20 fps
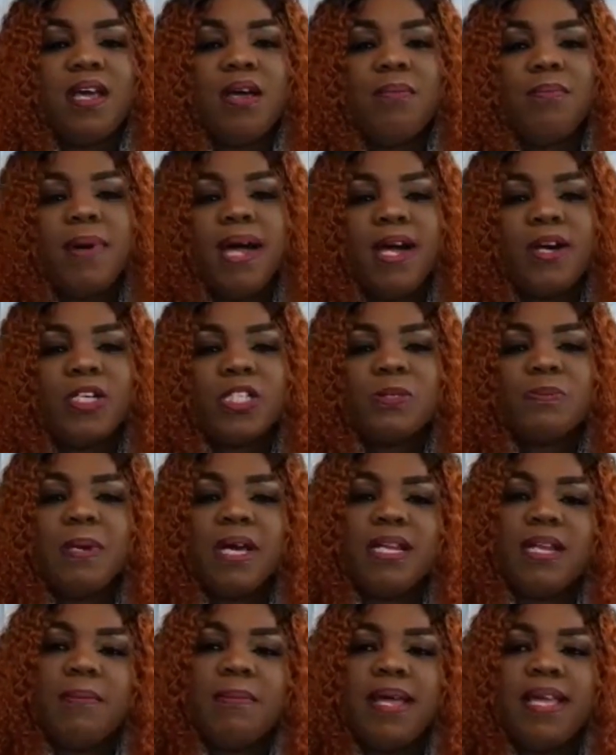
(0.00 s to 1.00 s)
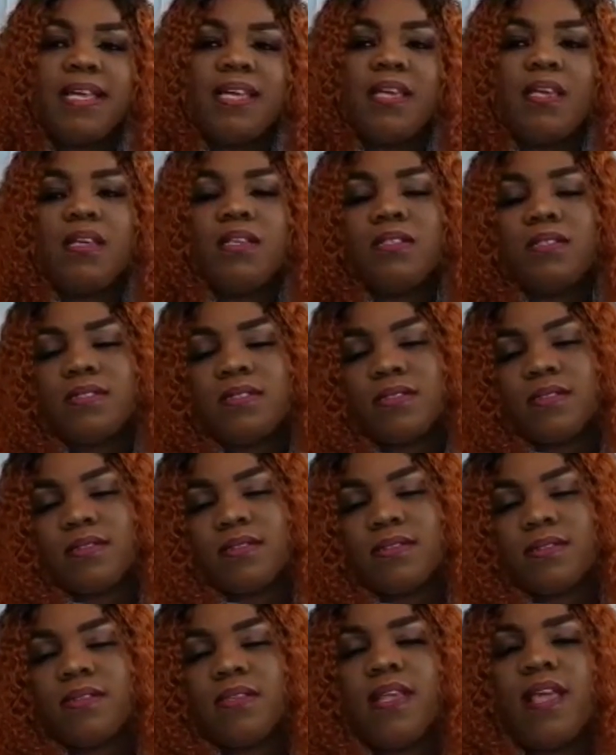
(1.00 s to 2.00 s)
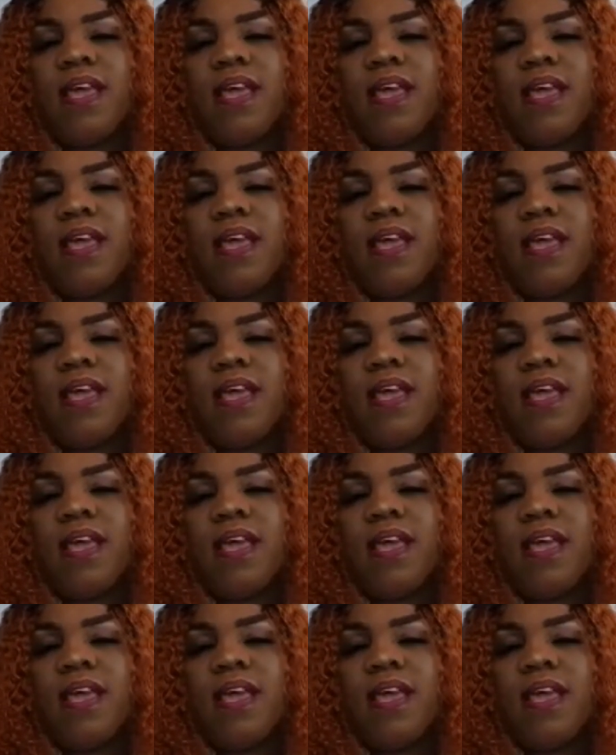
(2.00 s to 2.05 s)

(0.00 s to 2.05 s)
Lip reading: my husband and my kids.